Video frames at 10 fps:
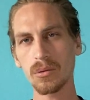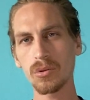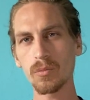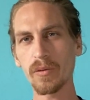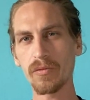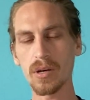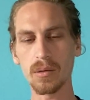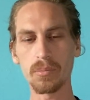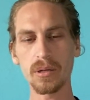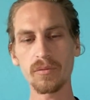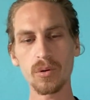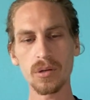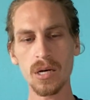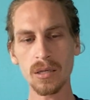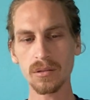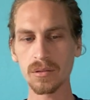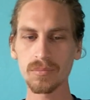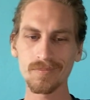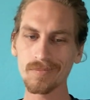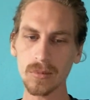you'll be fine. But if you're not,
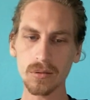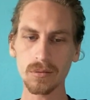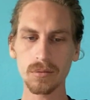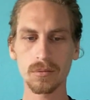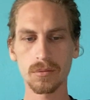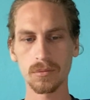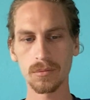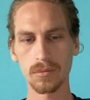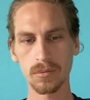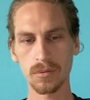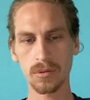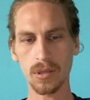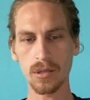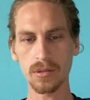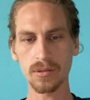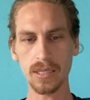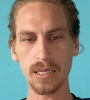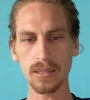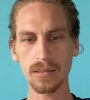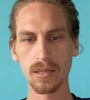sorry to say
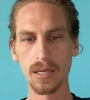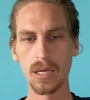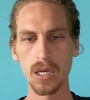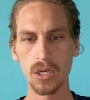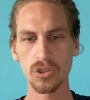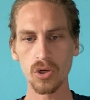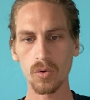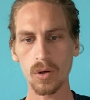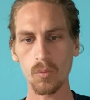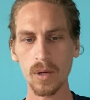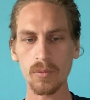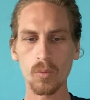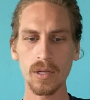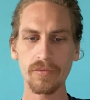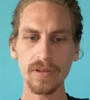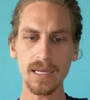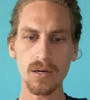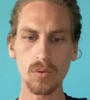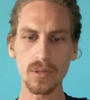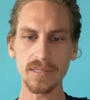it. So one thing I
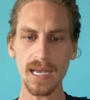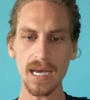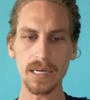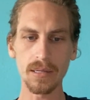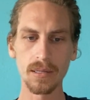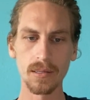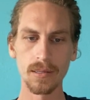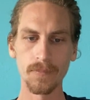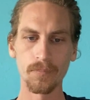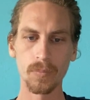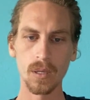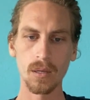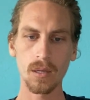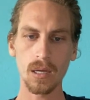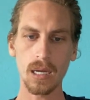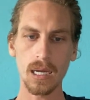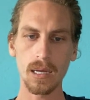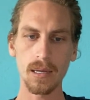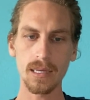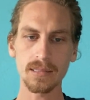always had
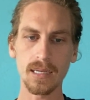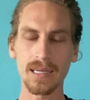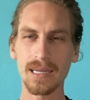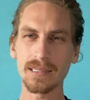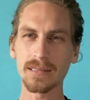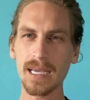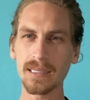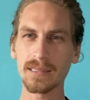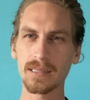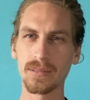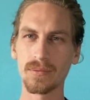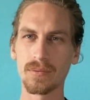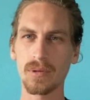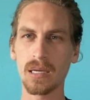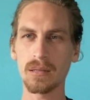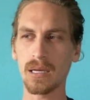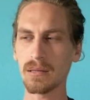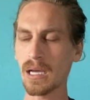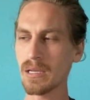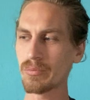as a test,
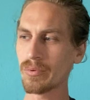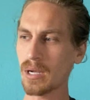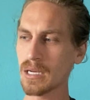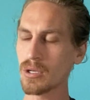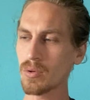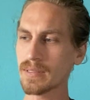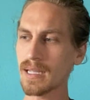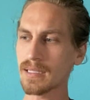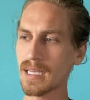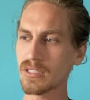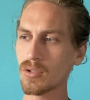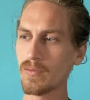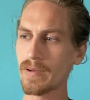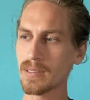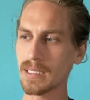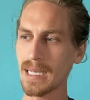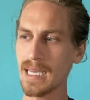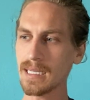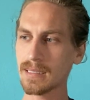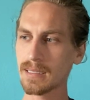I noticed that test
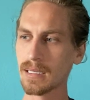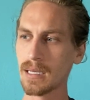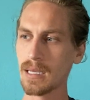2008,